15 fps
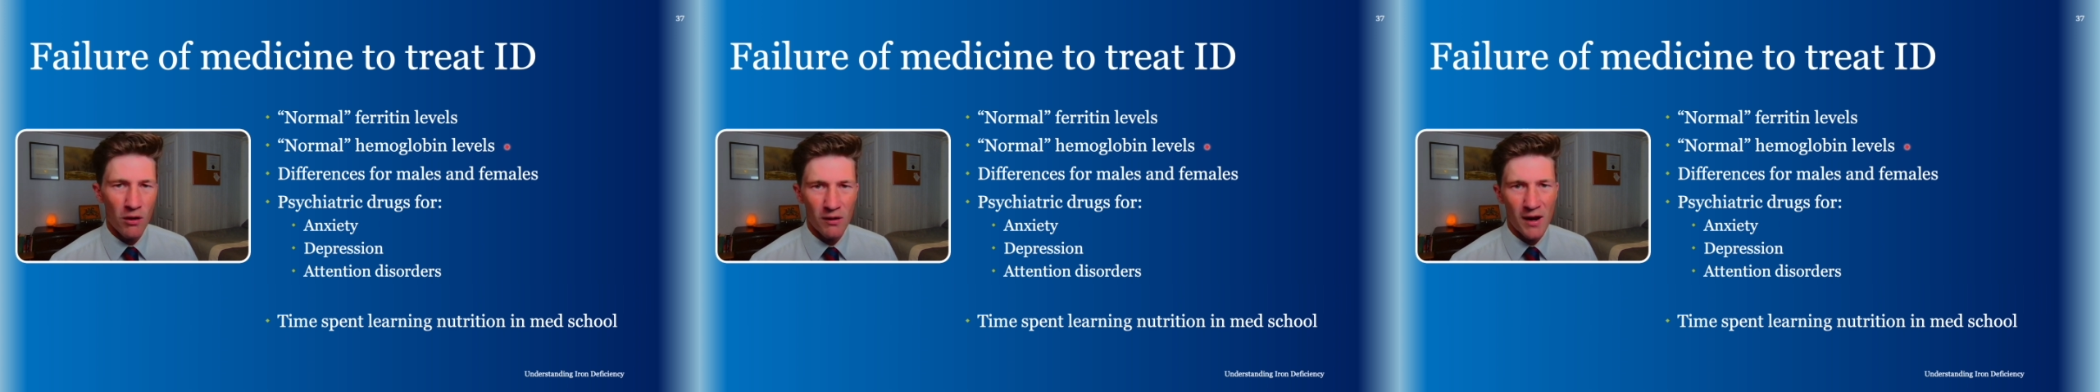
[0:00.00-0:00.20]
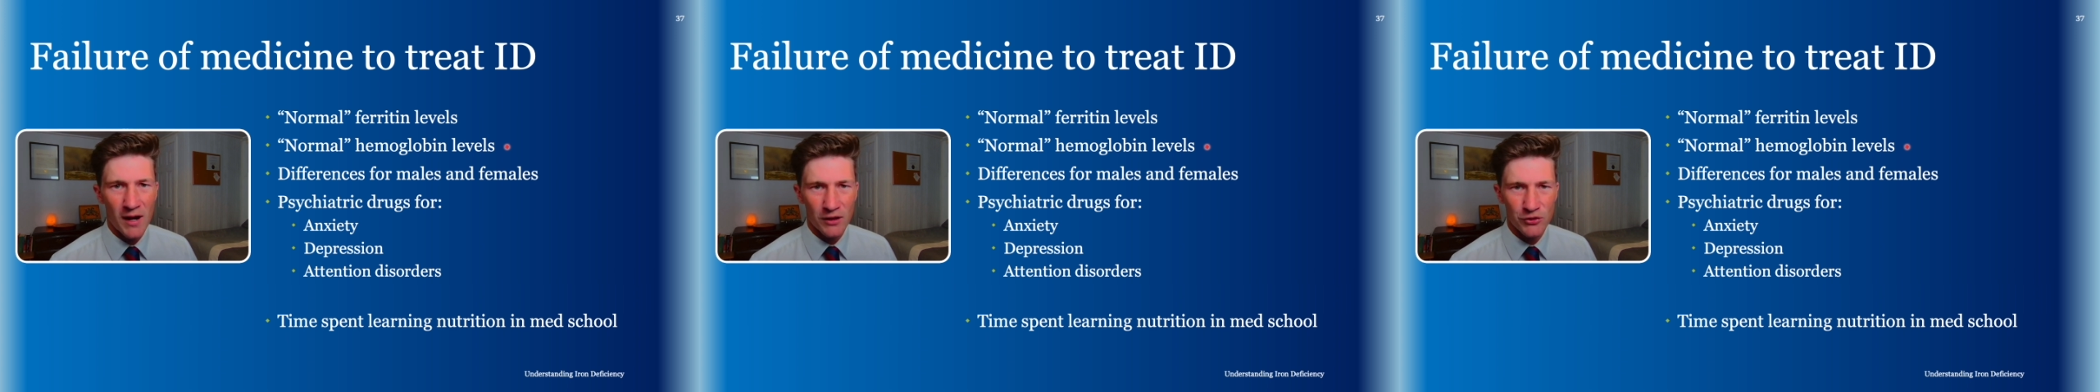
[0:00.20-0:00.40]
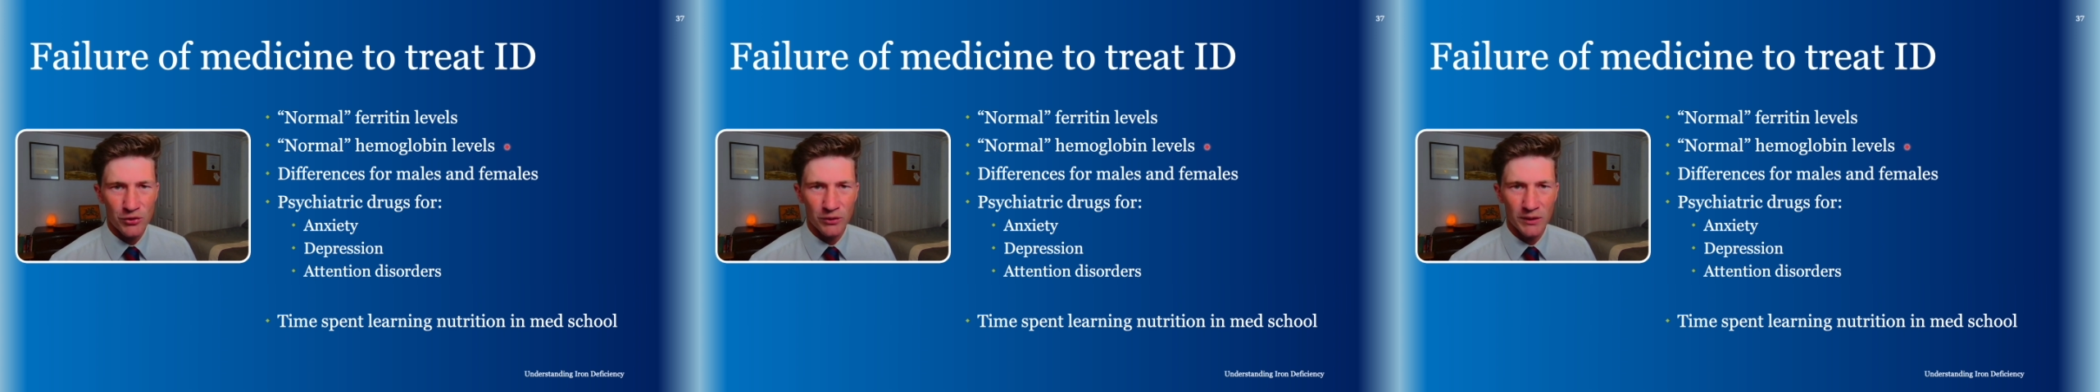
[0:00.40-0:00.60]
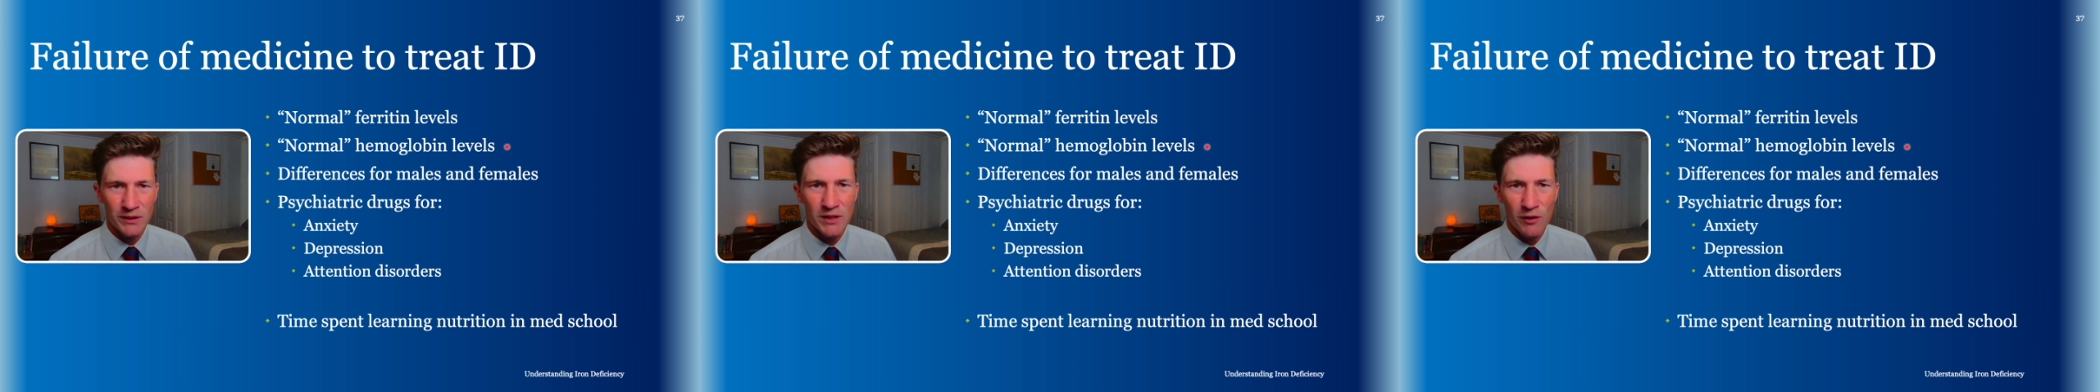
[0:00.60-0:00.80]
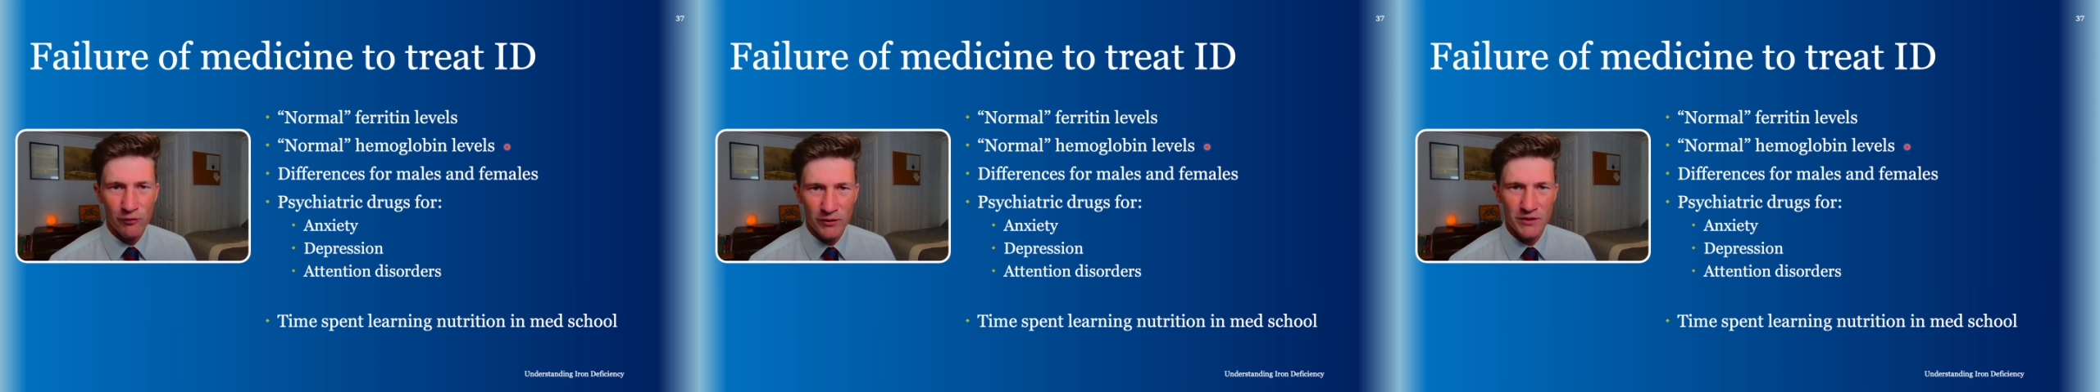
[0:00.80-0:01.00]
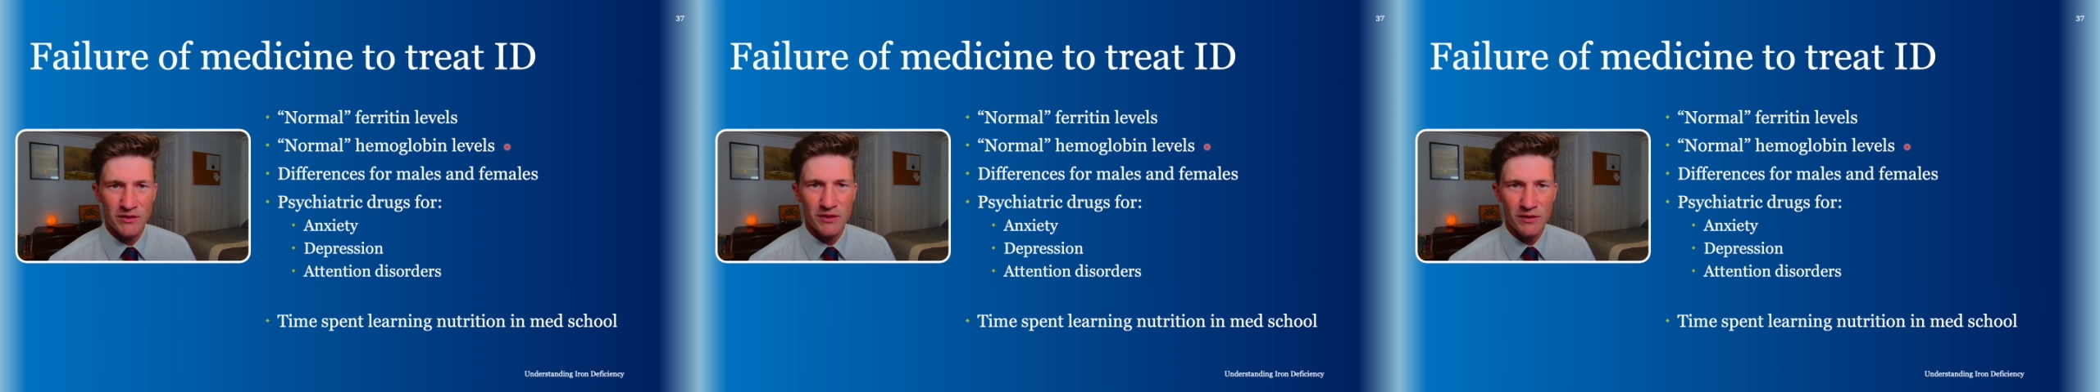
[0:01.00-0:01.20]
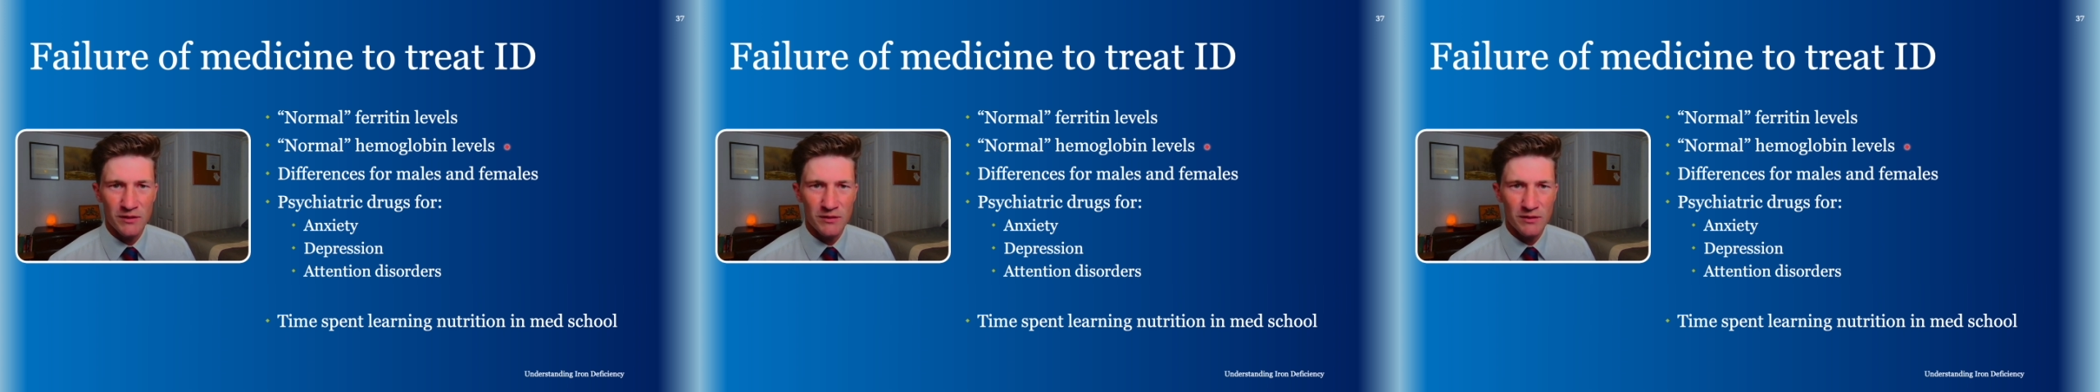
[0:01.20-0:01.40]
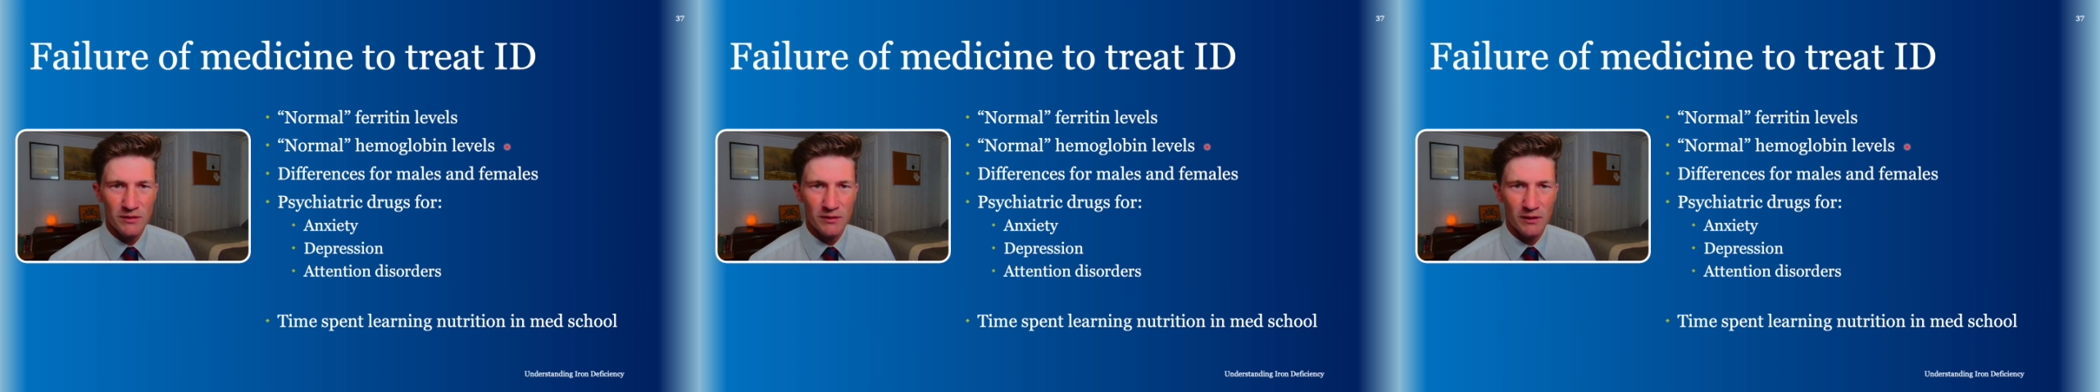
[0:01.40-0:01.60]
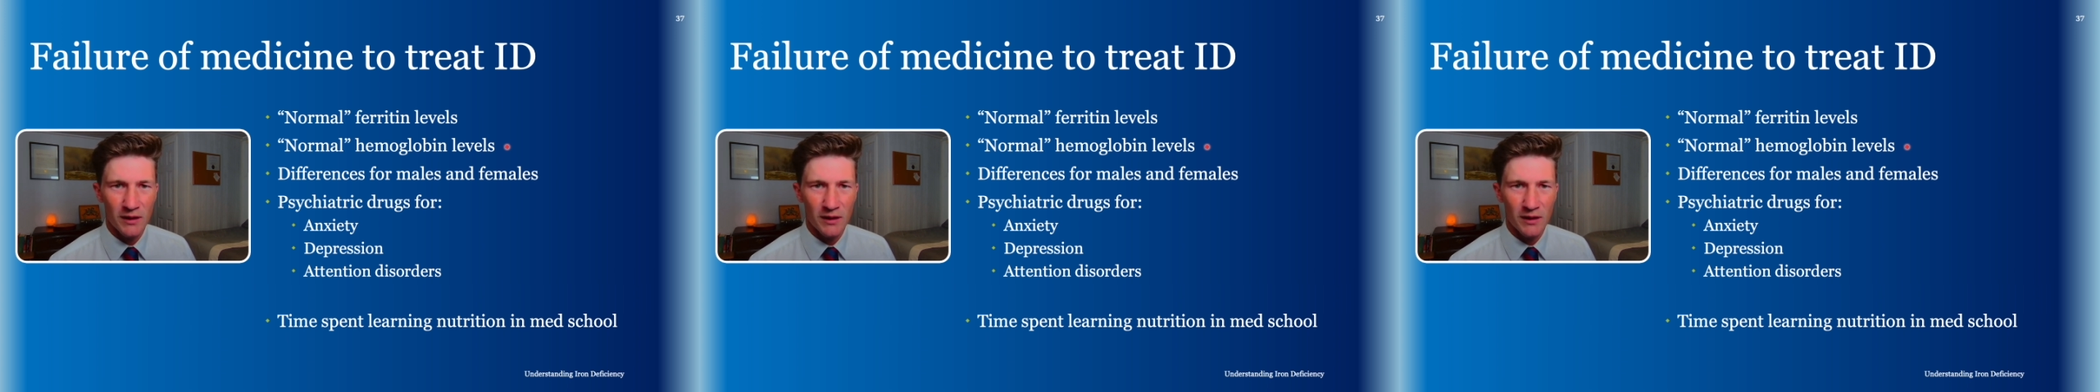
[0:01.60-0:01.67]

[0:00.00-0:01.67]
actually differences,